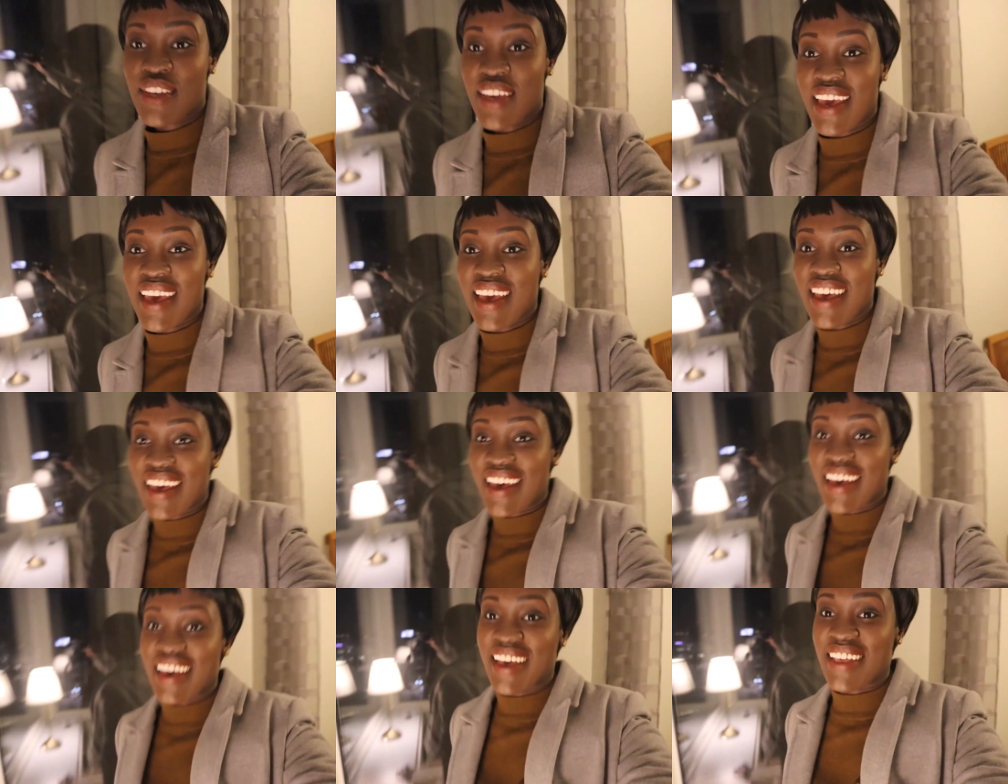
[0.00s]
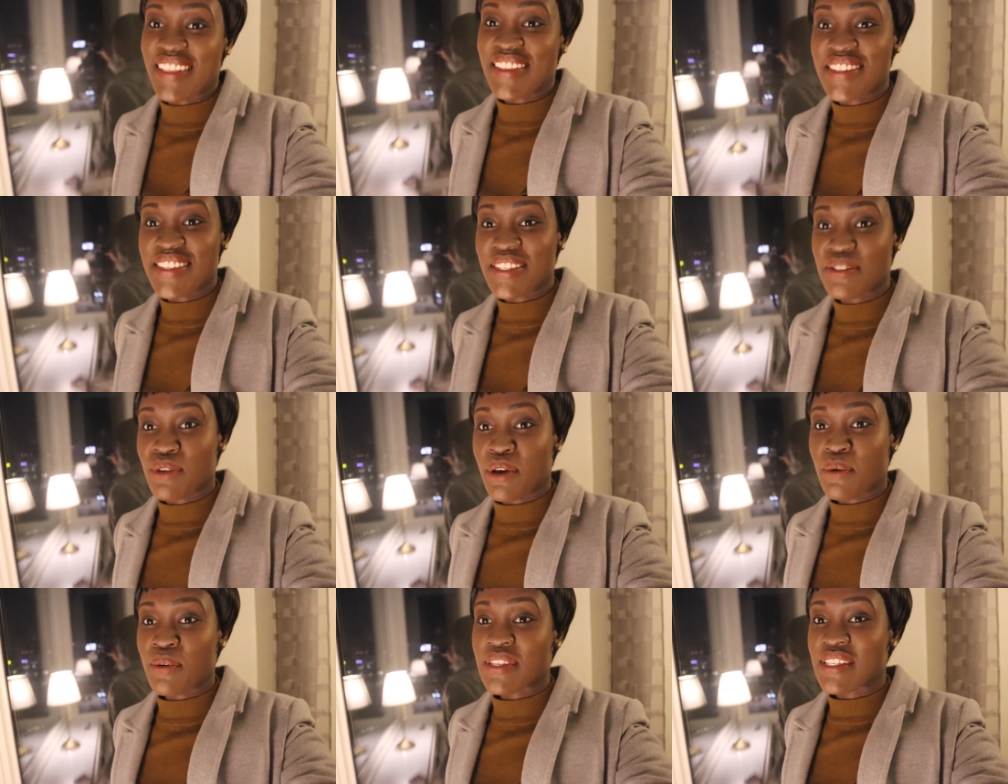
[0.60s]
yeah, this
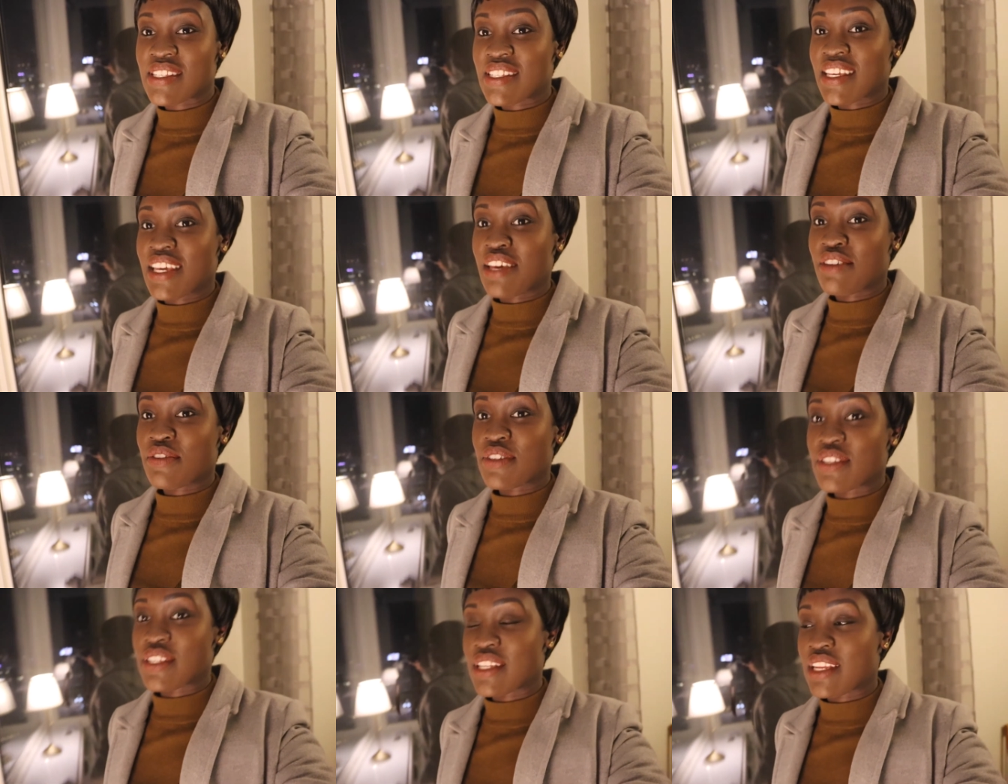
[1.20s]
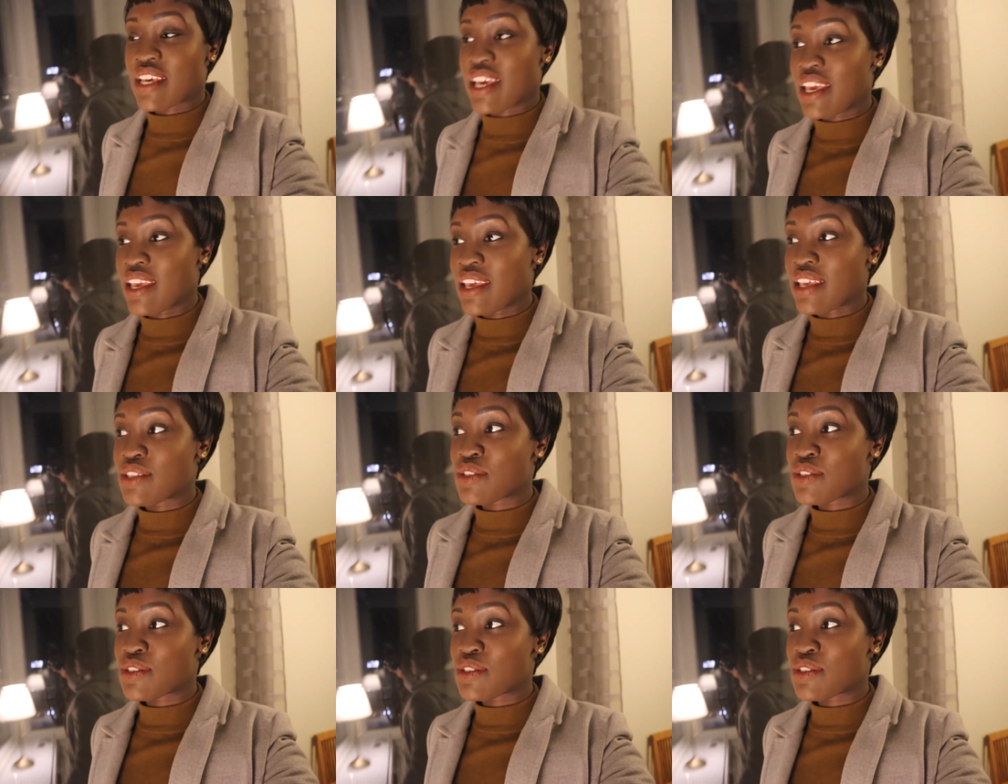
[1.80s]
is where we're staying for tonight.